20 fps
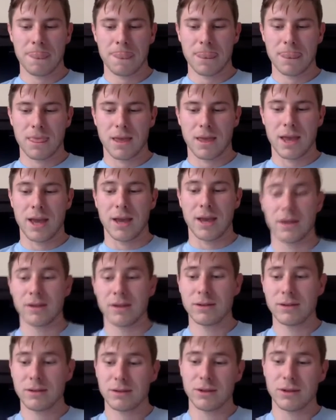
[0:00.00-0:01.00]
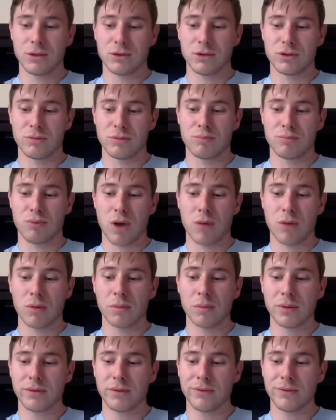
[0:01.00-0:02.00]
And you should
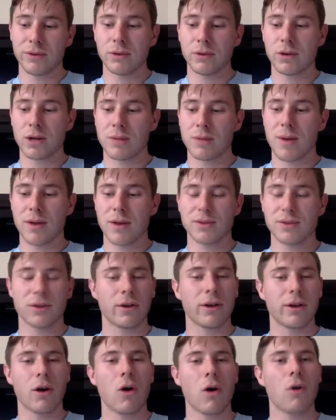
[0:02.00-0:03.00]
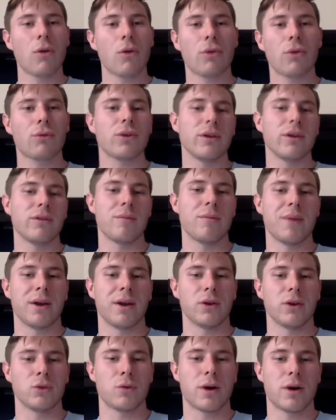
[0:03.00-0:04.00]
probably feel good about starting all three of the
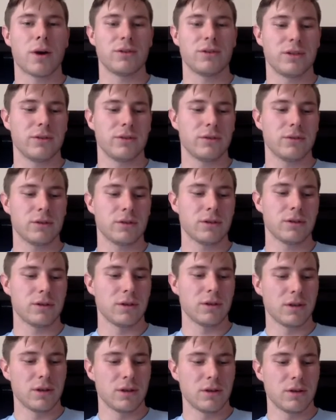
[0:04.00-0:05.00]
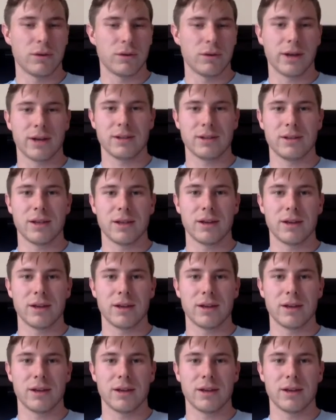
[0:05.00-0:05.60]
Bengals wide receivers. What do you guys think?